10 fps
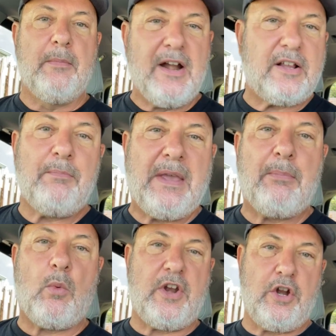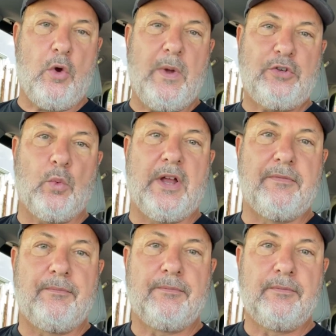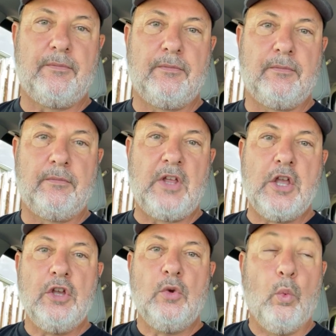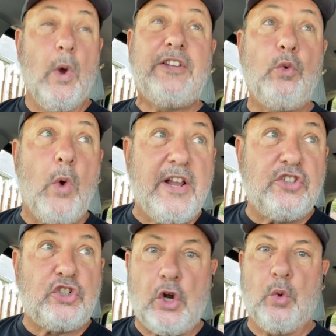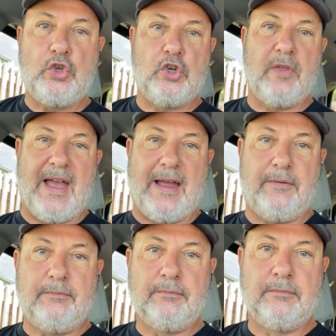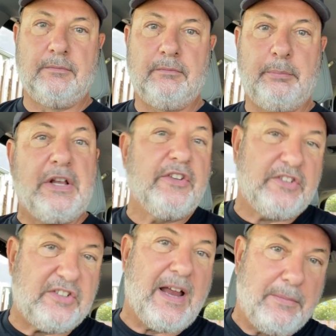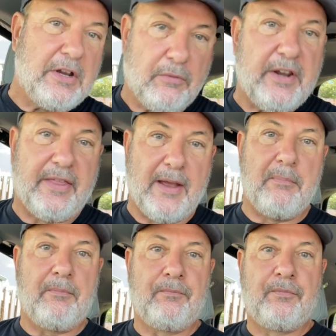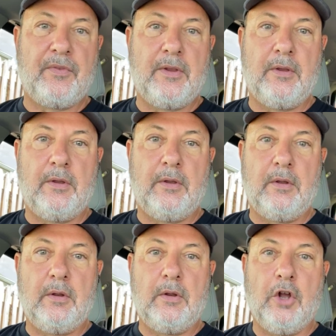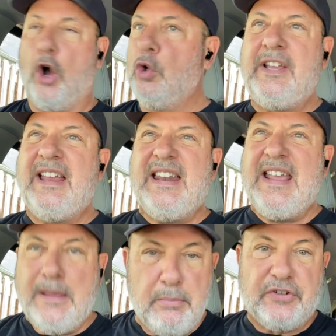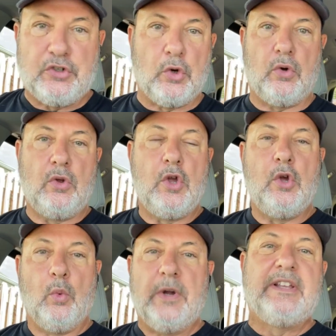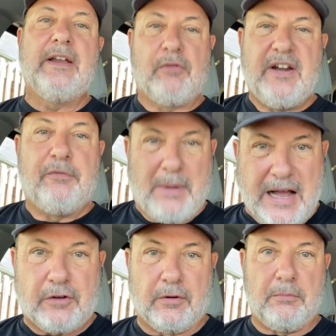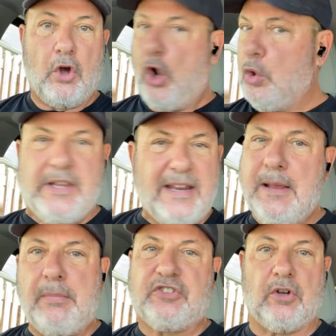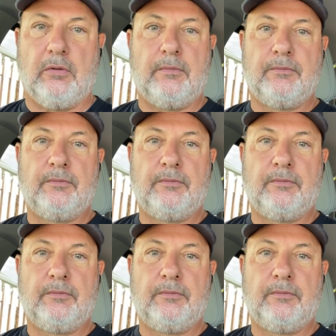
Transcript: The American people want to know which one. Which ones told you that? Because it's time to get rid of them. Only an imbecile would get rid of Bagram. Only an imbecile.